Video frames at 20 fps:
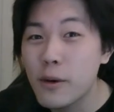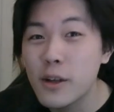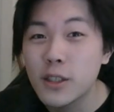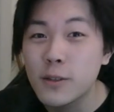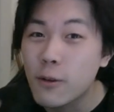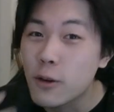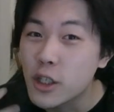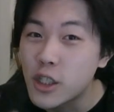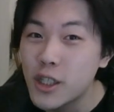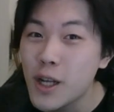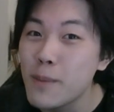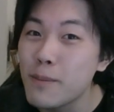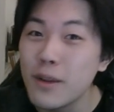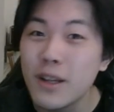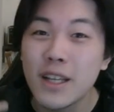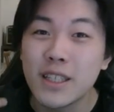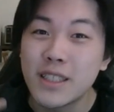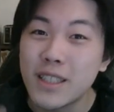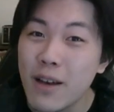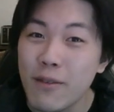for a ship, you
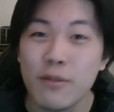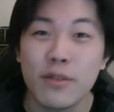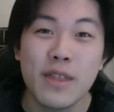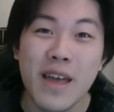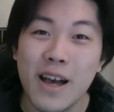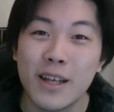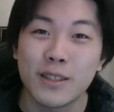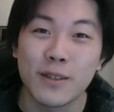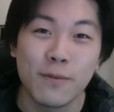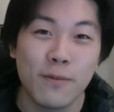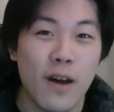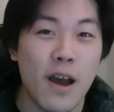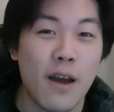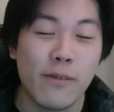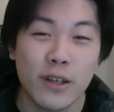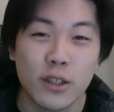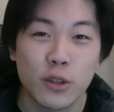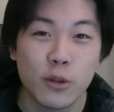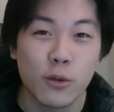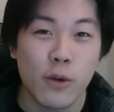need
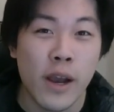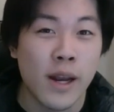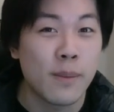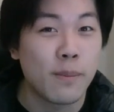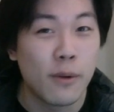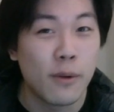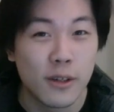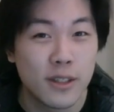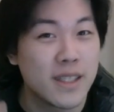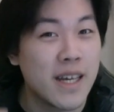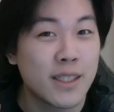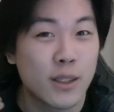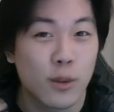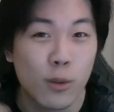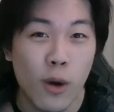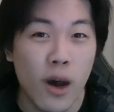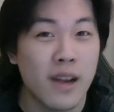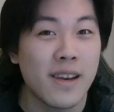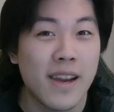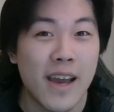7,500 Rayleigh points. That's
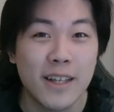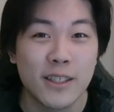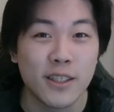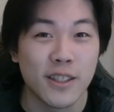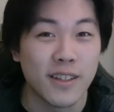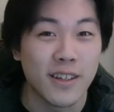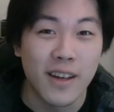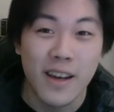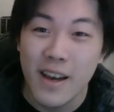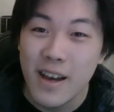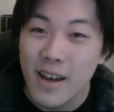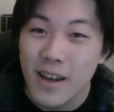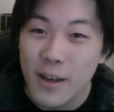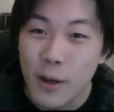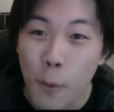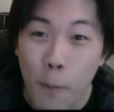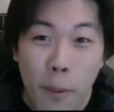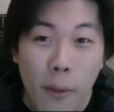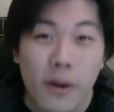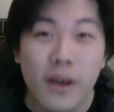one legend.
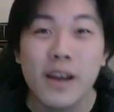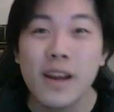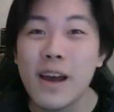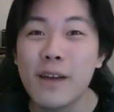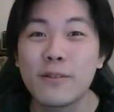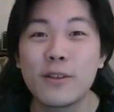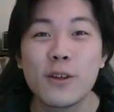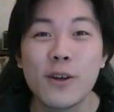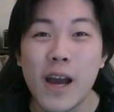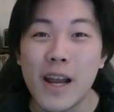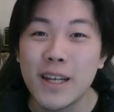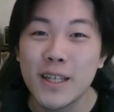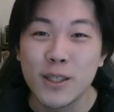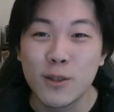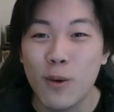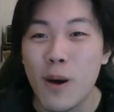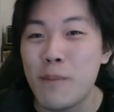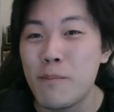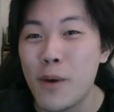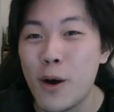You're probably gonna have to do at
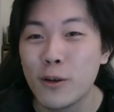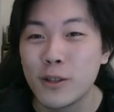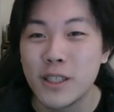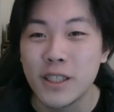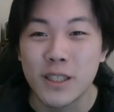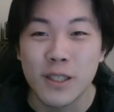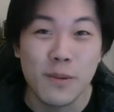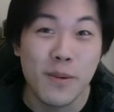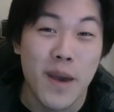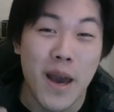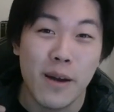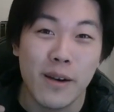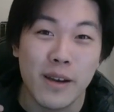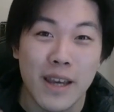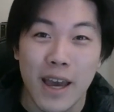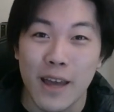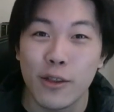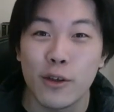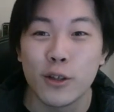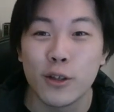least one multi to be able to
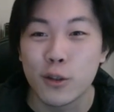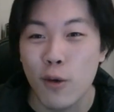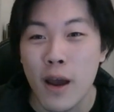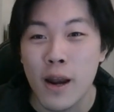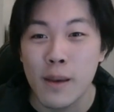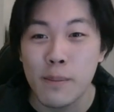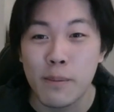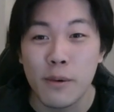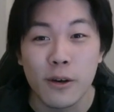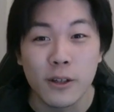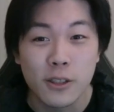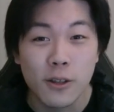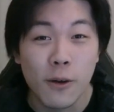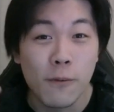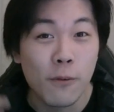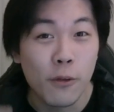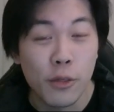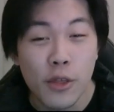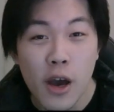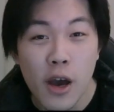get those Rayleigh points. So
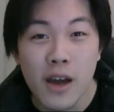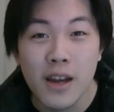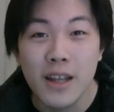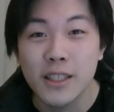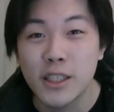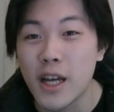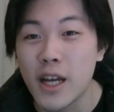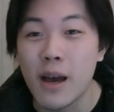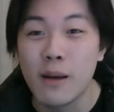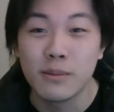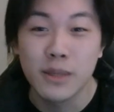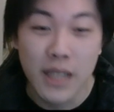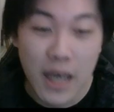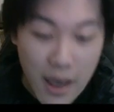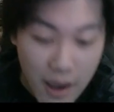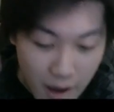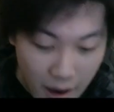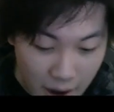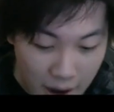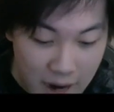for 30 gems,
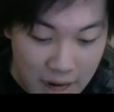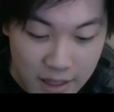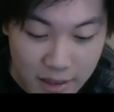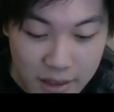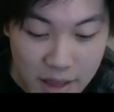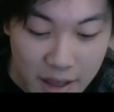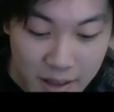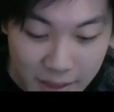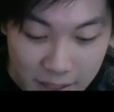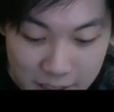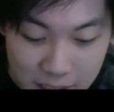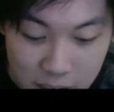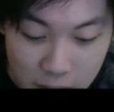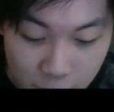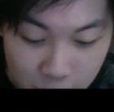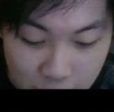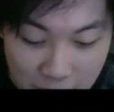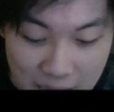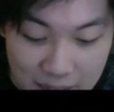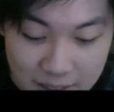I think this is a
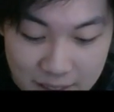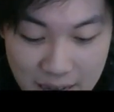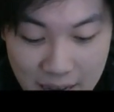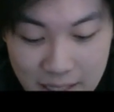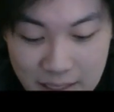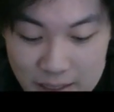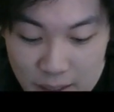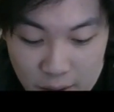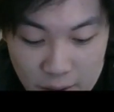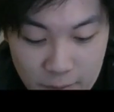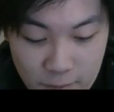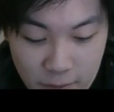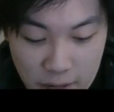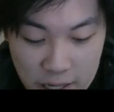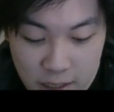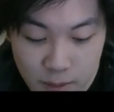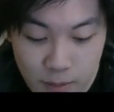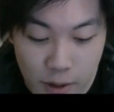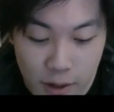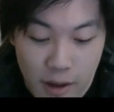fantastic
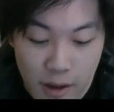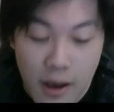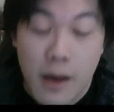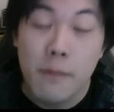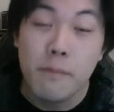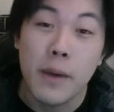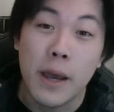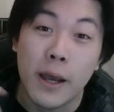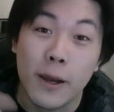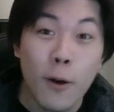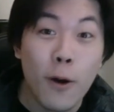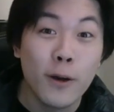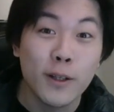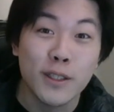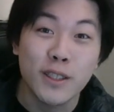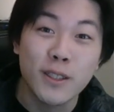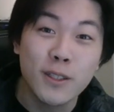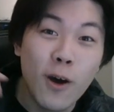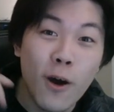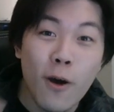investment,
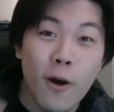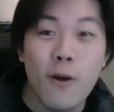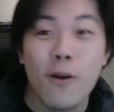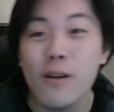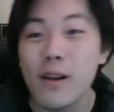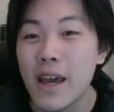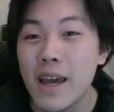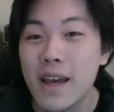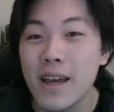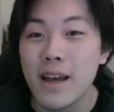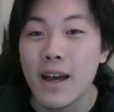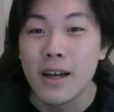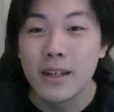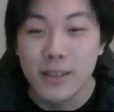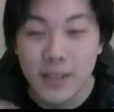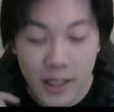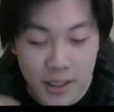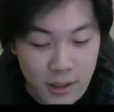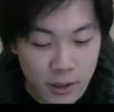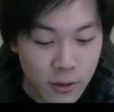because not only
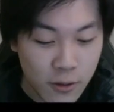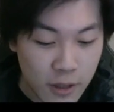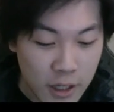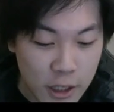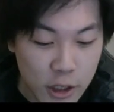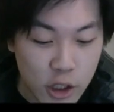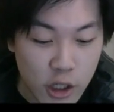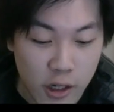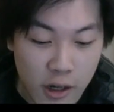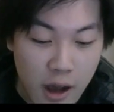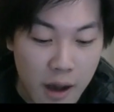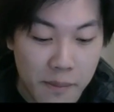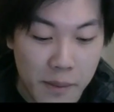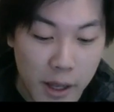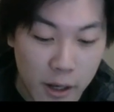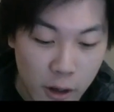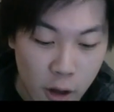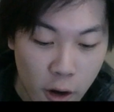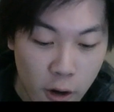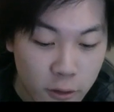does Zunisha come
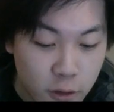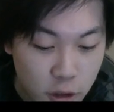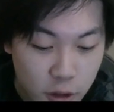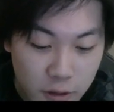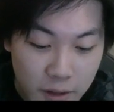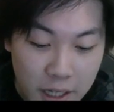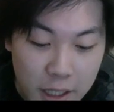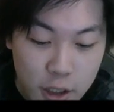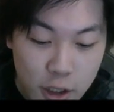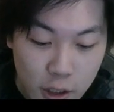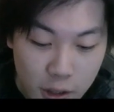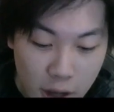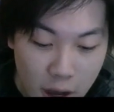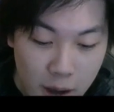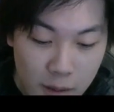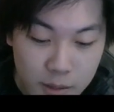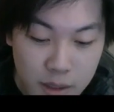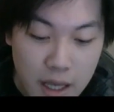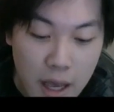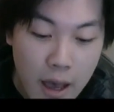alone, Zunisha
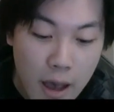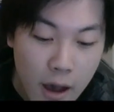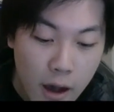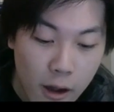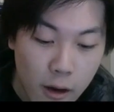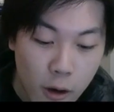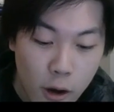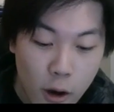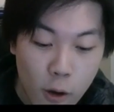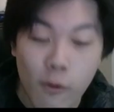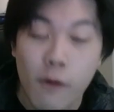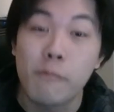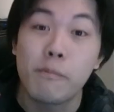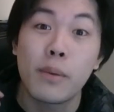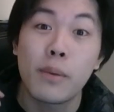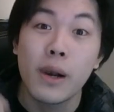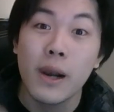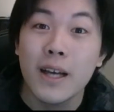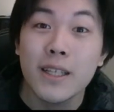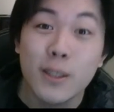comes along with
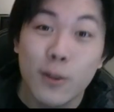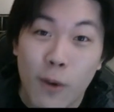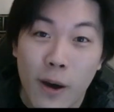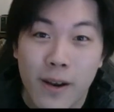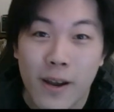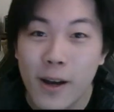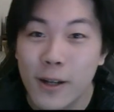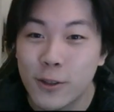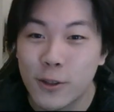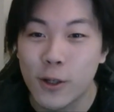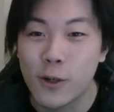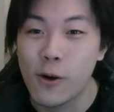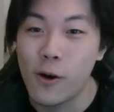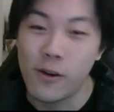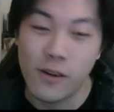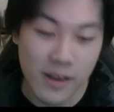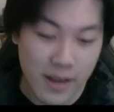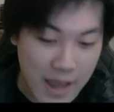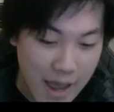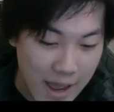plus 100
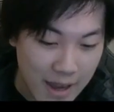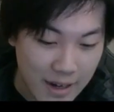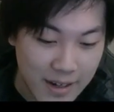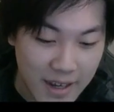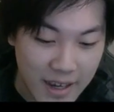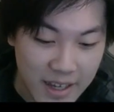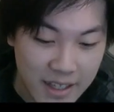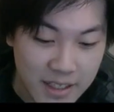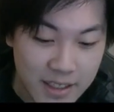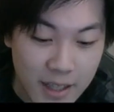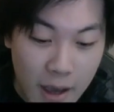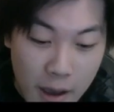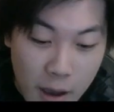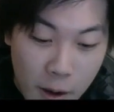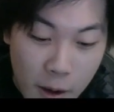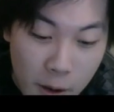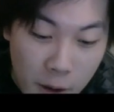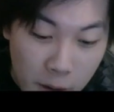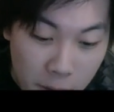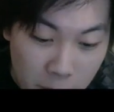cotton candies,
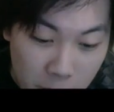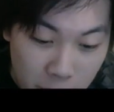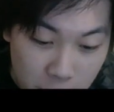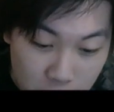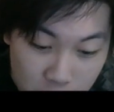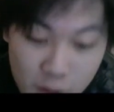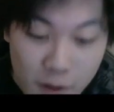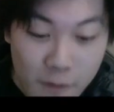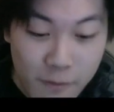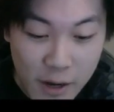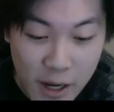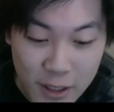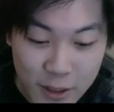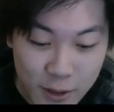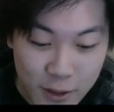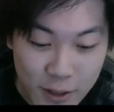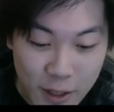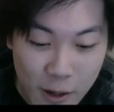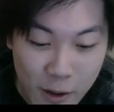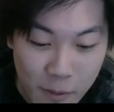
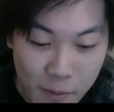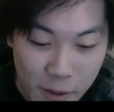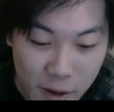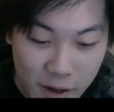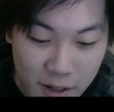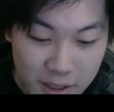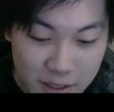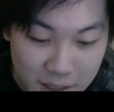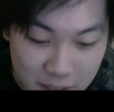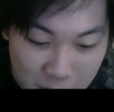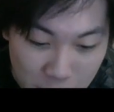universal skill books,